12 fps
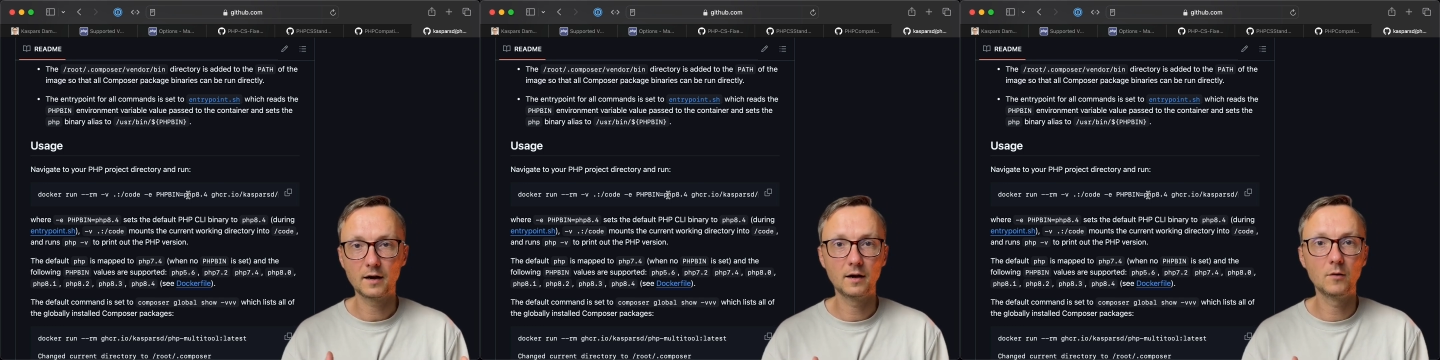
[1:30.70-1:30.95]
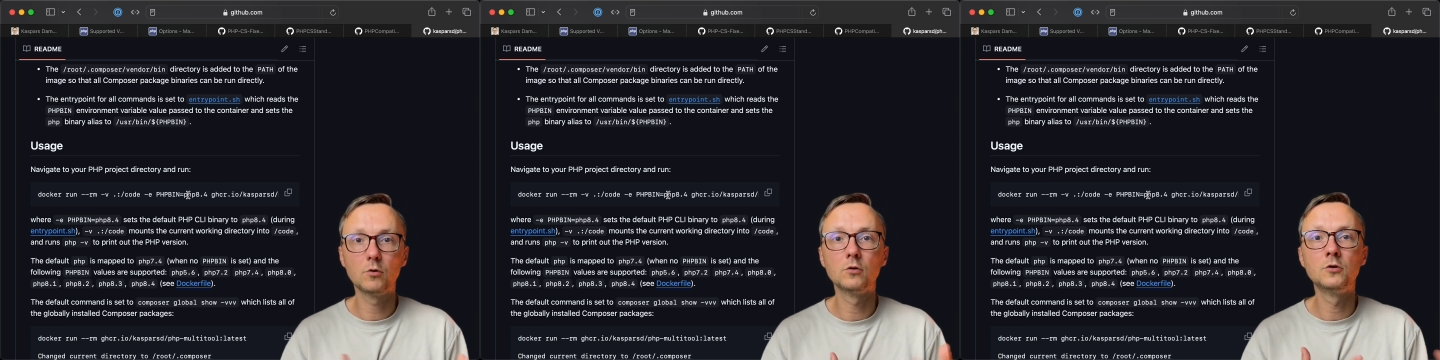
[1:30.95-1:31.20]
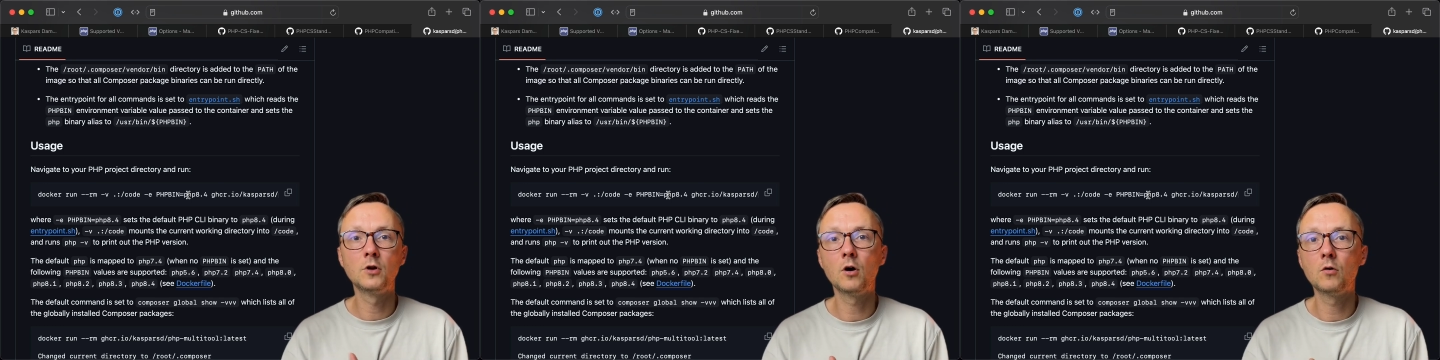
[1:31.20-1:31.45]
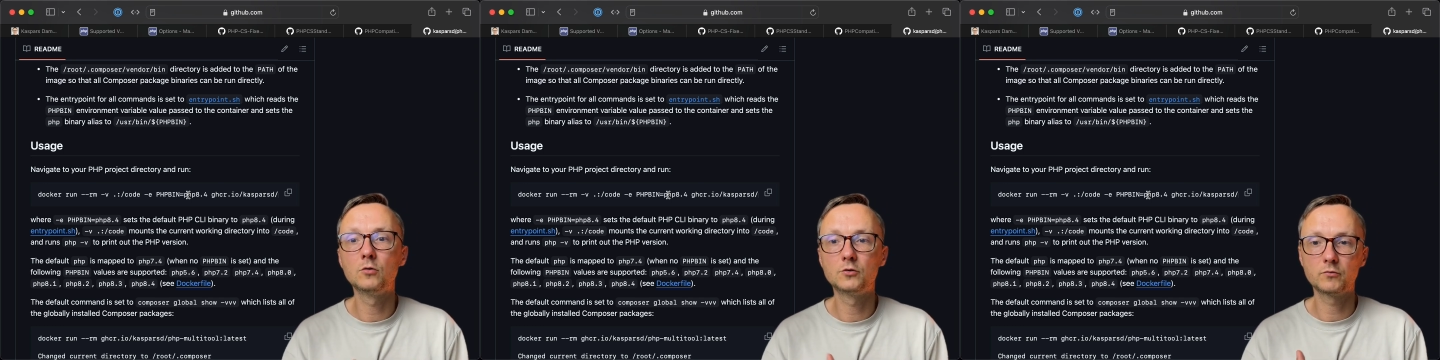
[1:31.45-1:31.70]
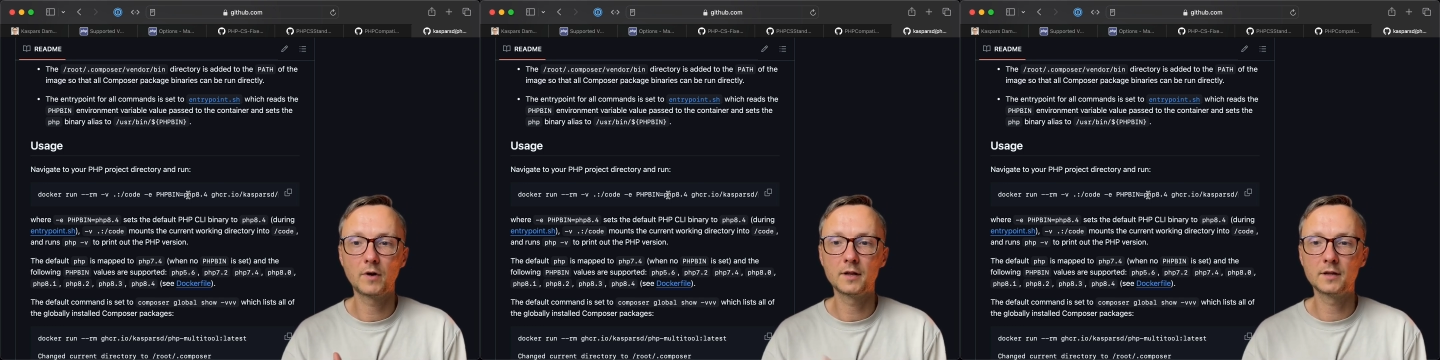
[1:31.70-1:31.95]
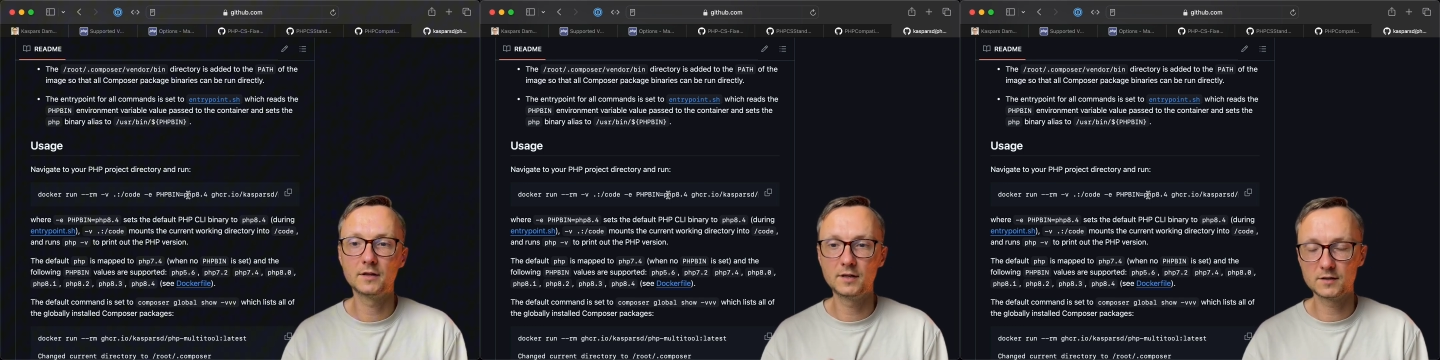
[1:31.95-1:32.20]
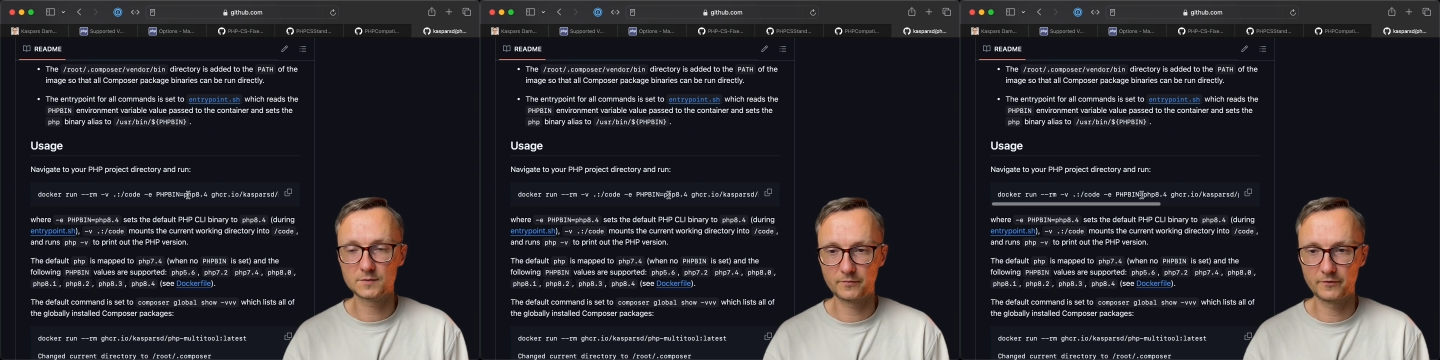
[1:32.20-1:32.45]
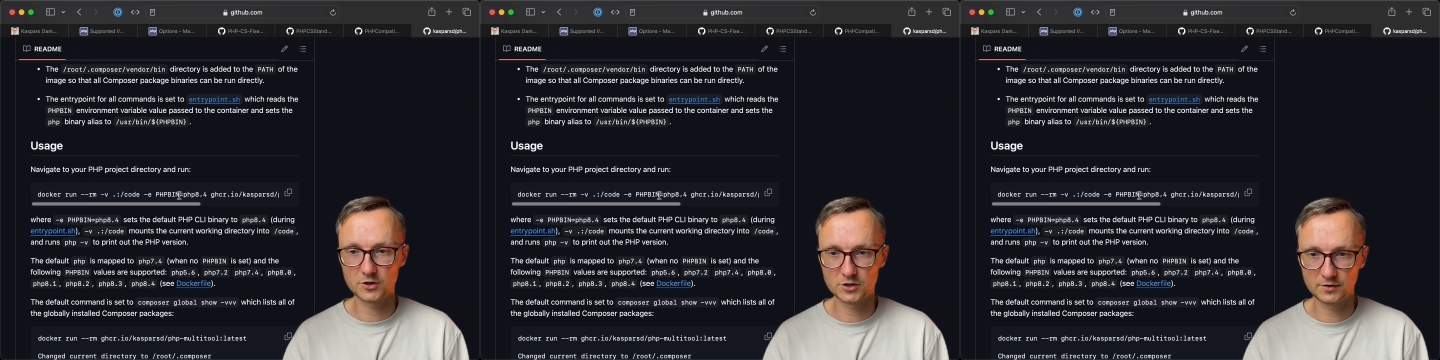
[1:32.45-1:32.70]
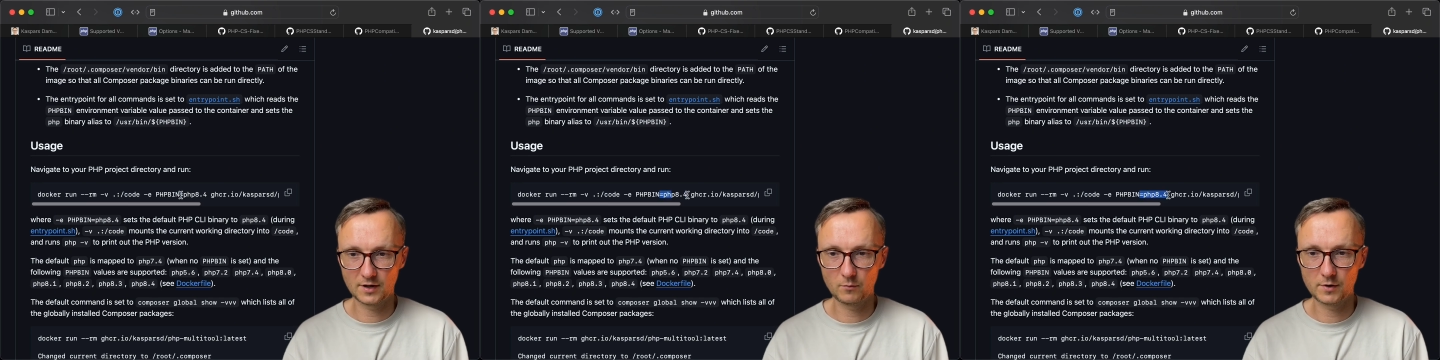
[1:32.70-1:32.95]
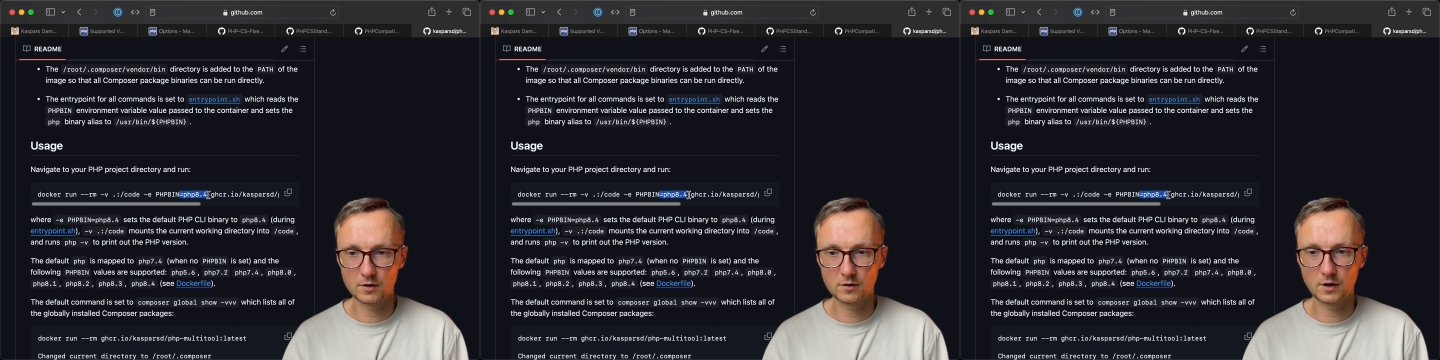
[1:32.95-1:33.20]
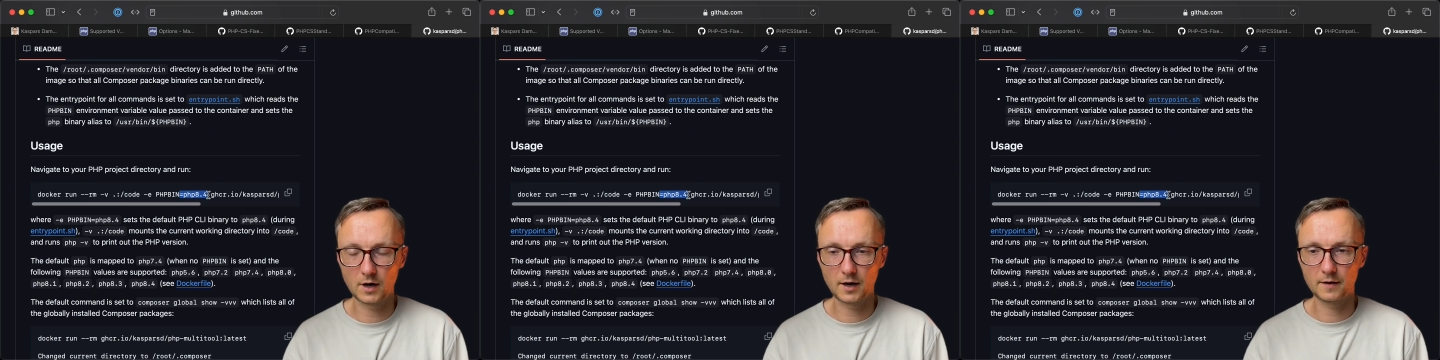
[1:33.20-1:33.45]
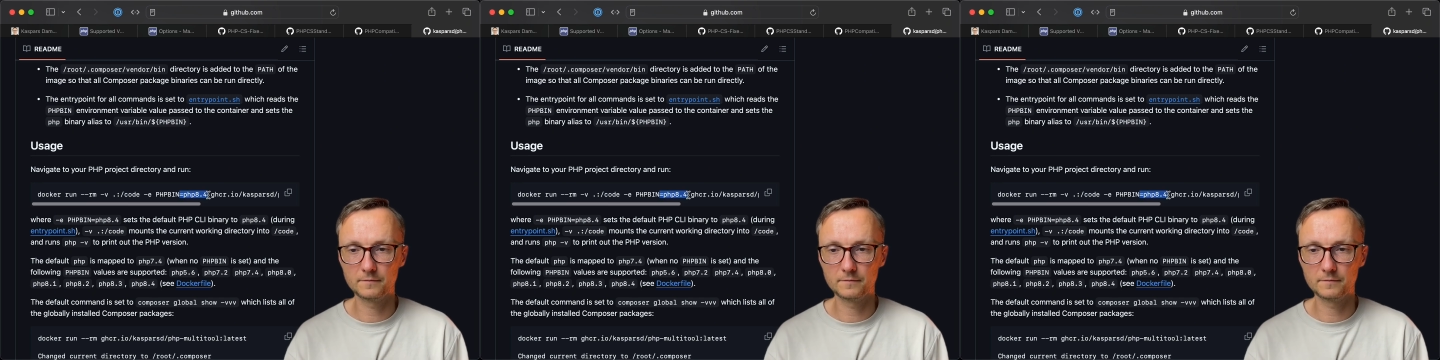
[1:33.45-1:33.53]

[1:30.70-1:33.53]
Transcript: it will know to run this version that we are